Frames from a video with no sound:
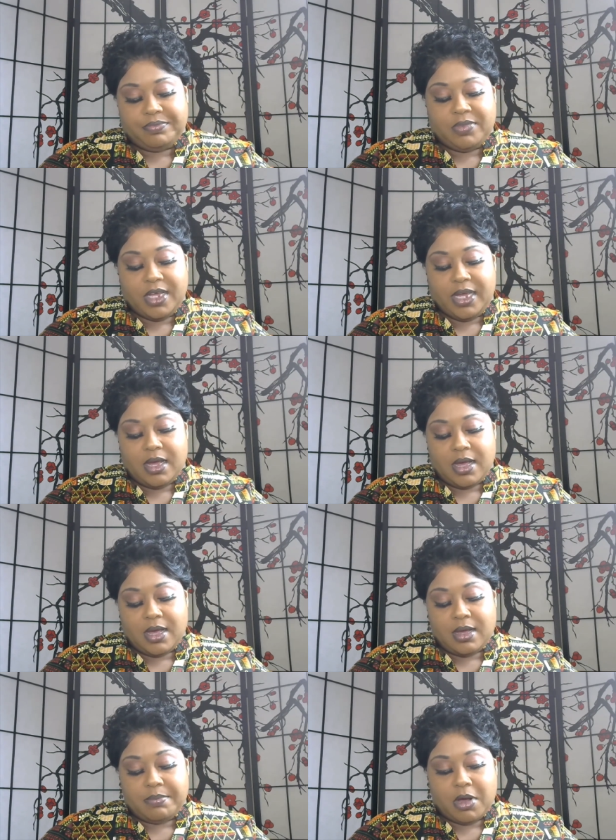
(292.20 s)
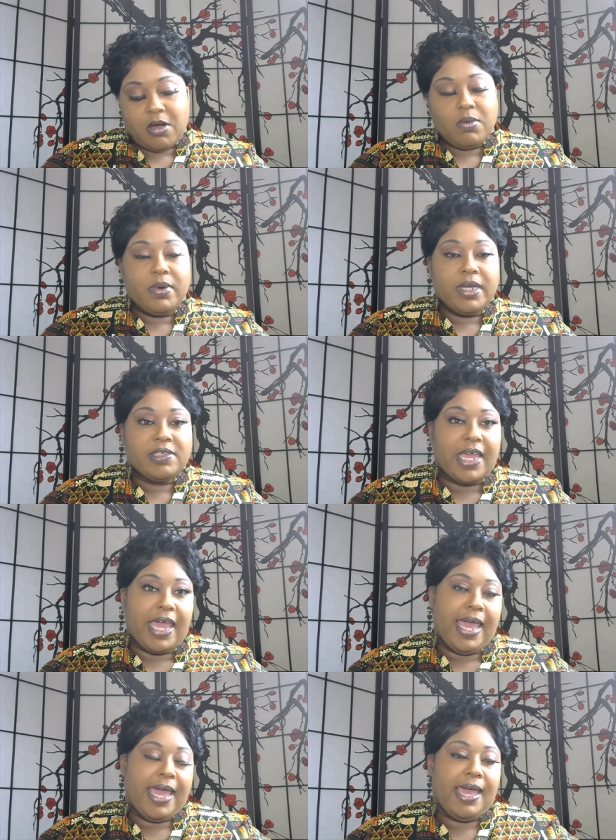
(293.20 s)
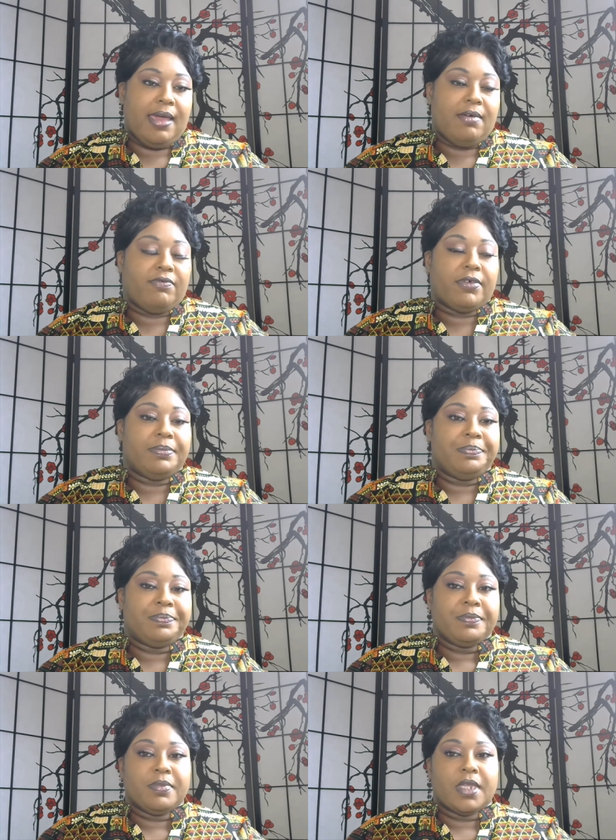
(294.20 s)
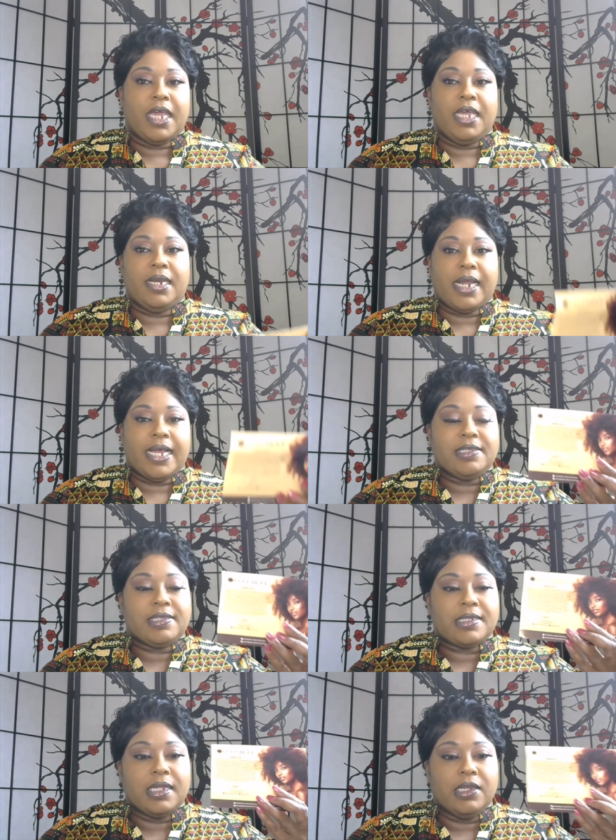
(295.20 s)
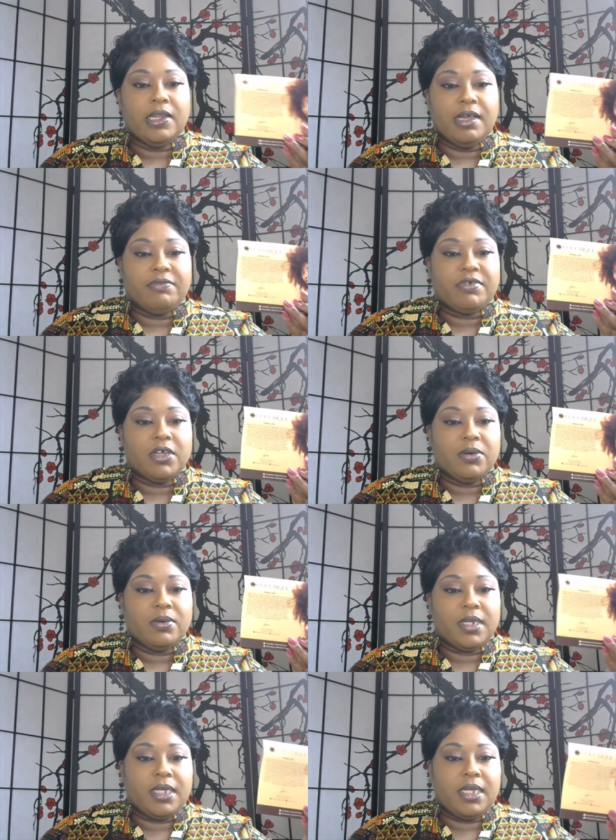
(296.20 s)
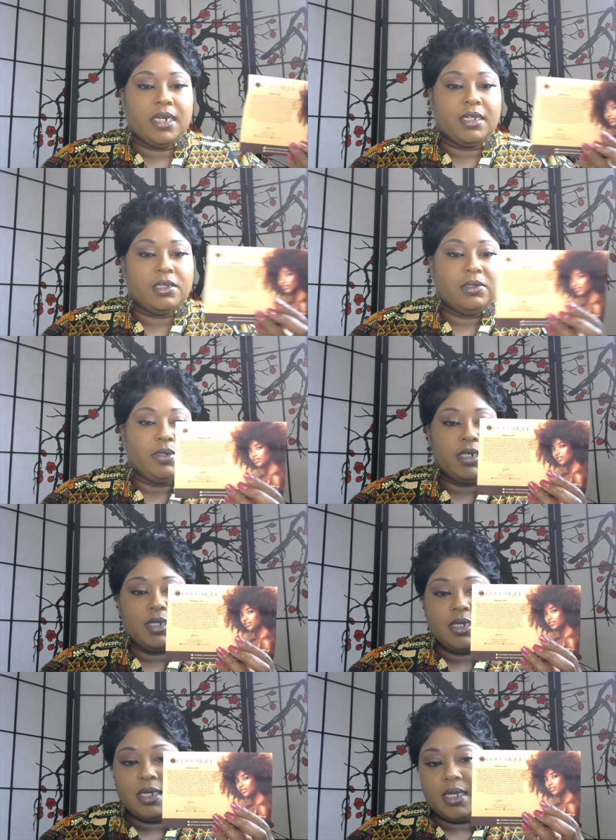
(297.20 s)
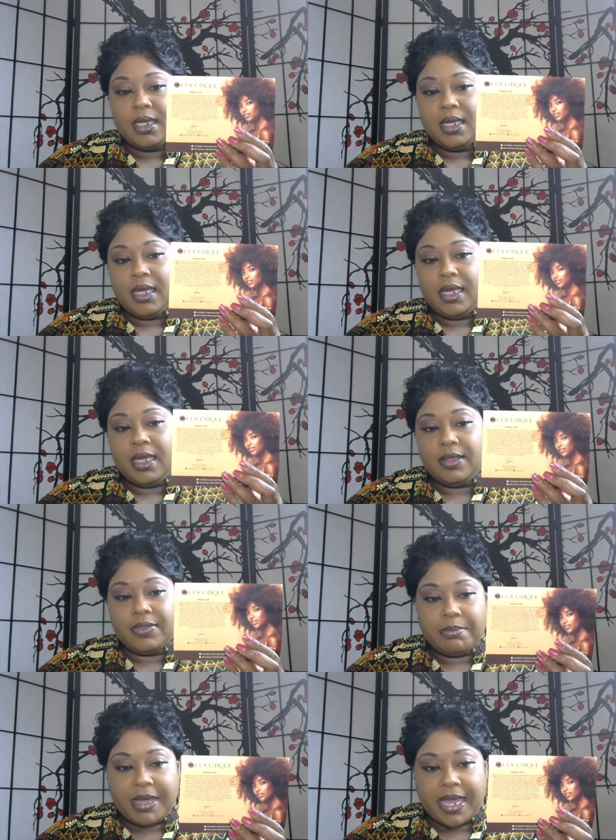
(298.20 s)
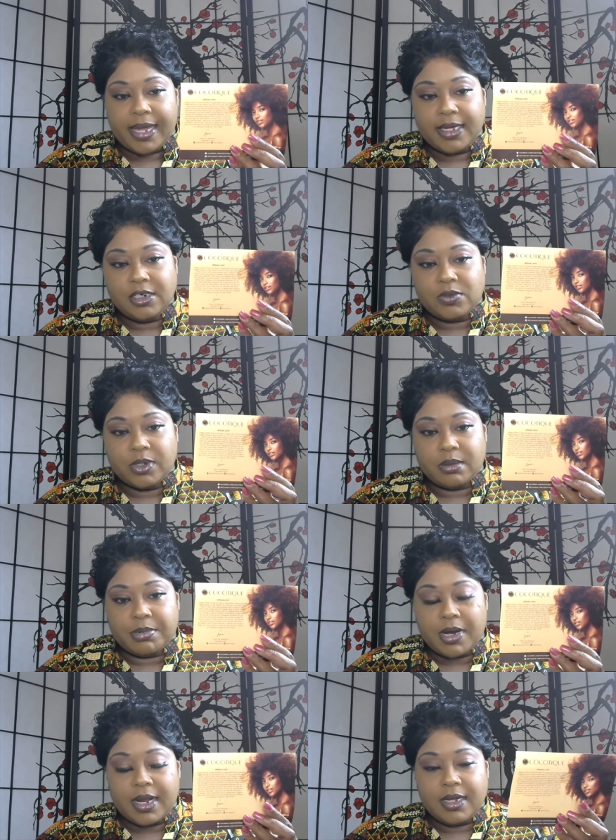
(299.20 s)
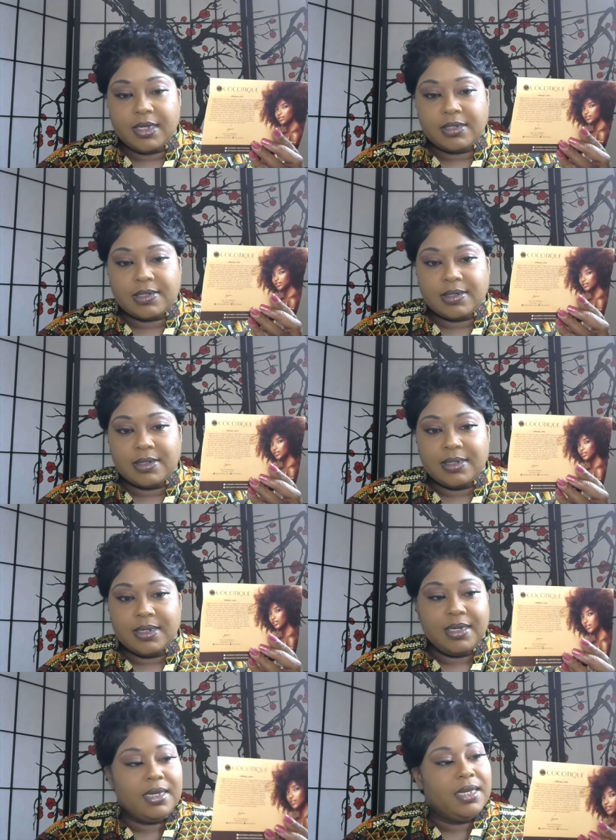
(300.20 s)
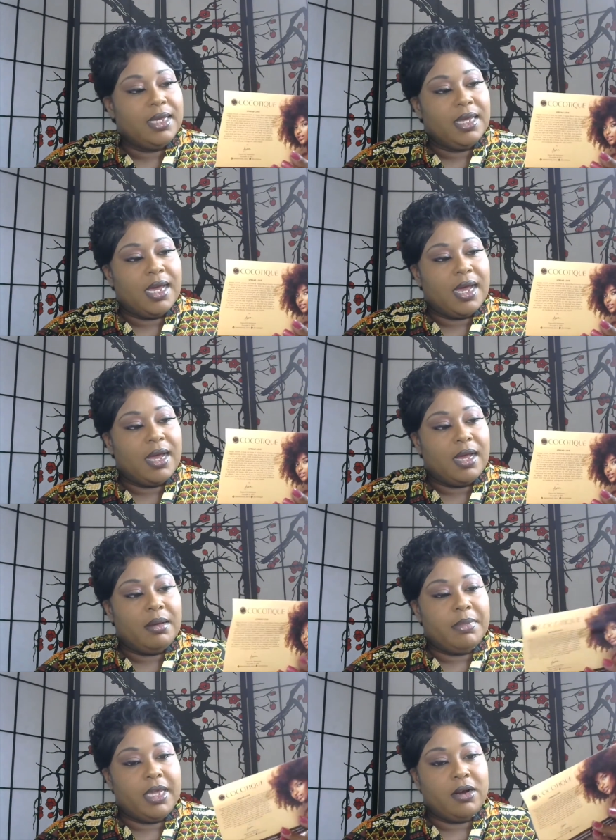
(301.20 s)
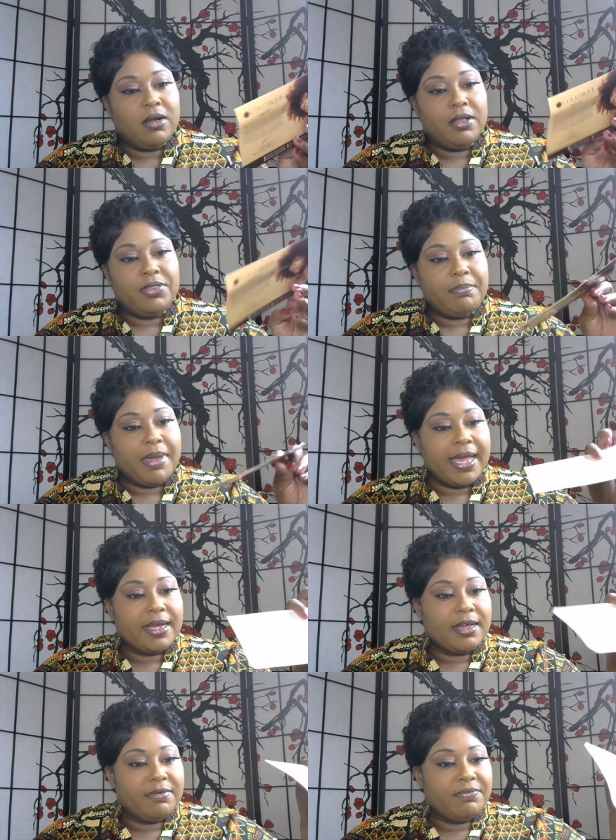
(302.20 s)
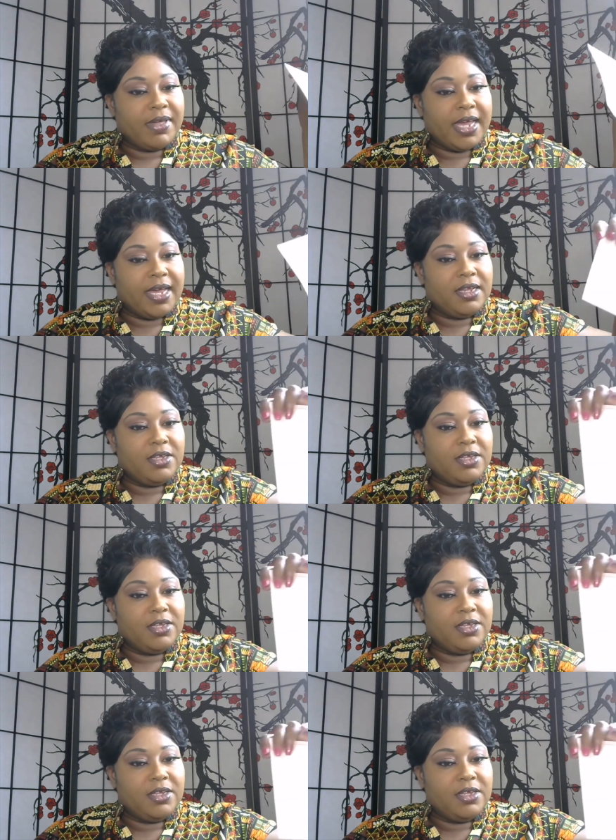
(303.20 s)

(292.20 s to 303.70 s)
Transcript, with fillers: They always have a nice love note included in the package with the products. And on the back of that,